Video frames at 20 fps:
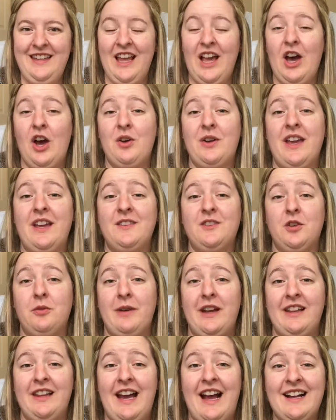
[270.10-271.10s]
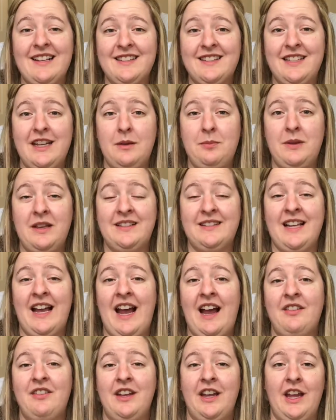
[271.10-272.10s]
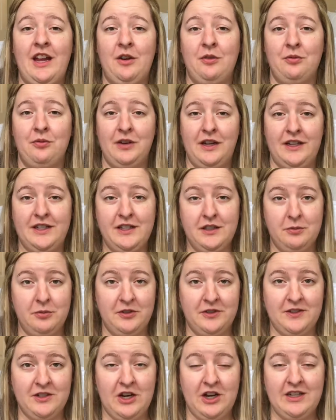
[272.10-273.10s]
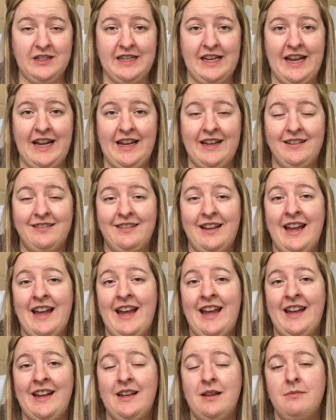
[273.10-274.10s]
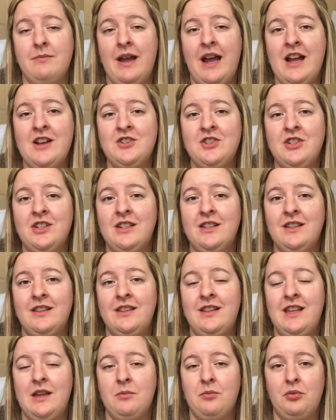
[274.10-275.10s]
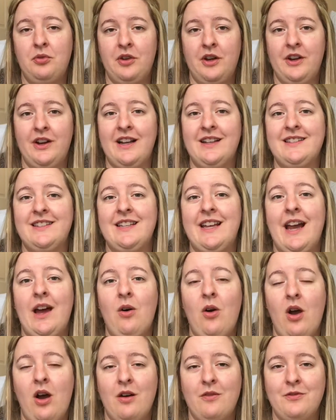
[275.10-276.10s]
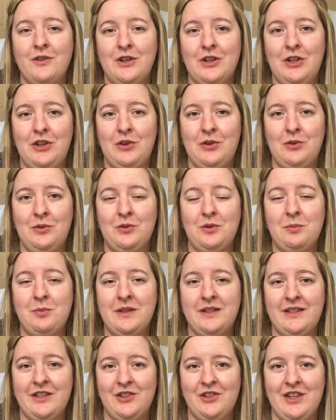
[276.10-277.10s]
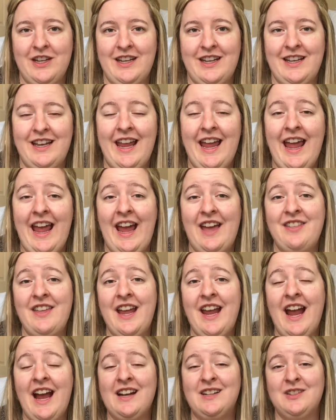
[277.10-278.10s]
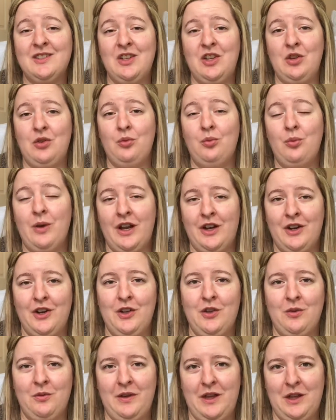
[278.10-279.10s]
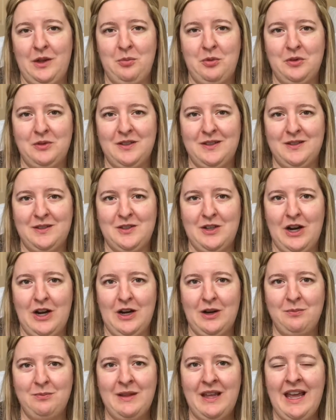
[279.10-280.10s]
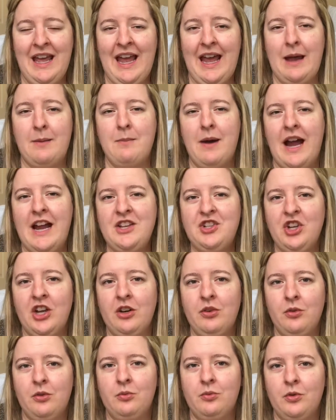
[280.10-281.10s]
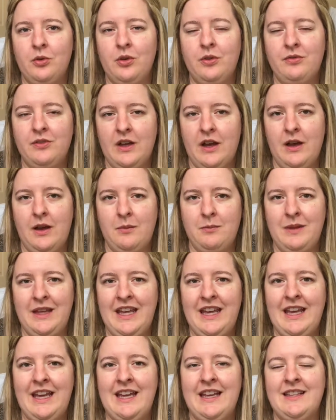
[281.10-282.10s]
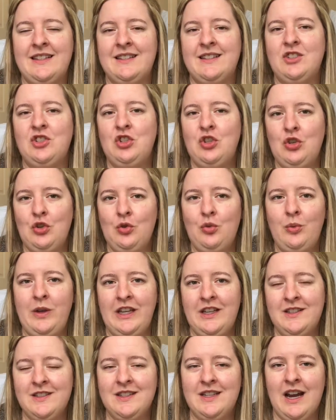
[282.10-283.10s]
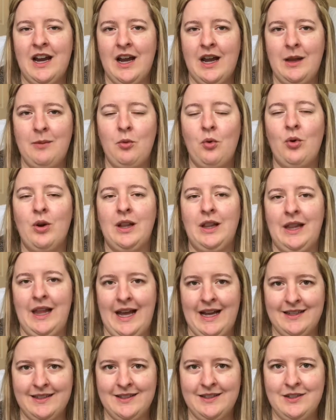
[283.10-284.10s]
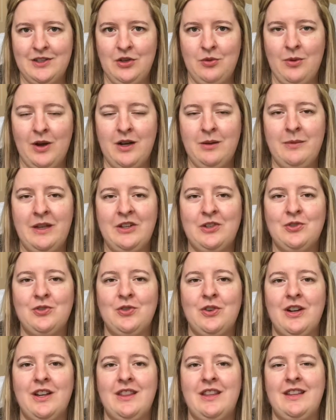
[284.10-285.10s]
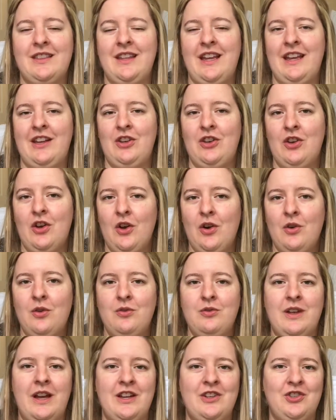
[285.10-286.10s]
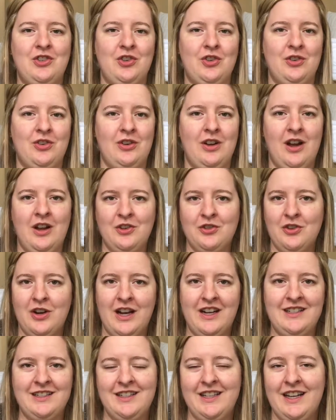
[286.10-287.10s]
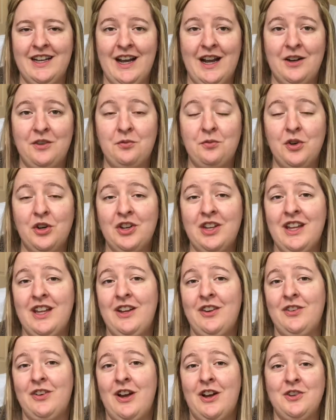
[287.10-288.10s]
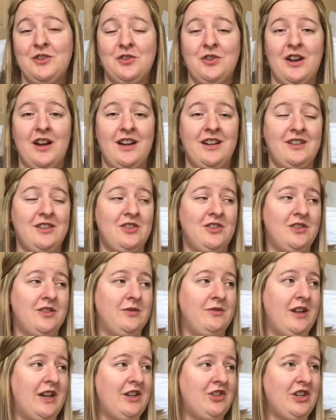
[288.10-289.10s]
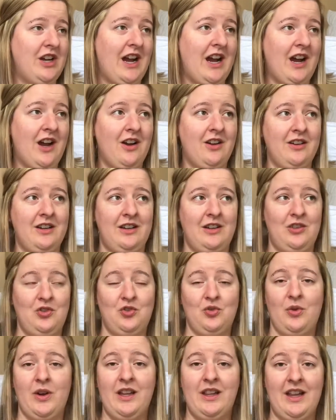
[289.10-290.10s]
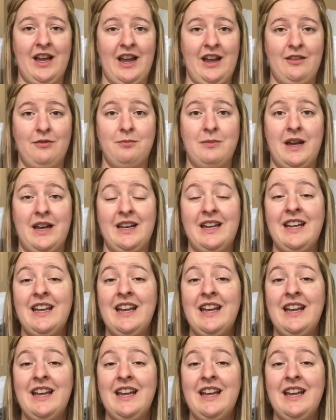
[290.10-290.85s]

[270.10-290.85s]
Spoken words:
Okay, so my last tip is having a reasonable start date. And imagine the employer has now offered you the position and they ask you, when are you available to start? And my general rule of thumb is 2 weeks time or less. You want to make sure that they know that you're not trying to get out of working, you're not trying to just veg out and enjoy life, but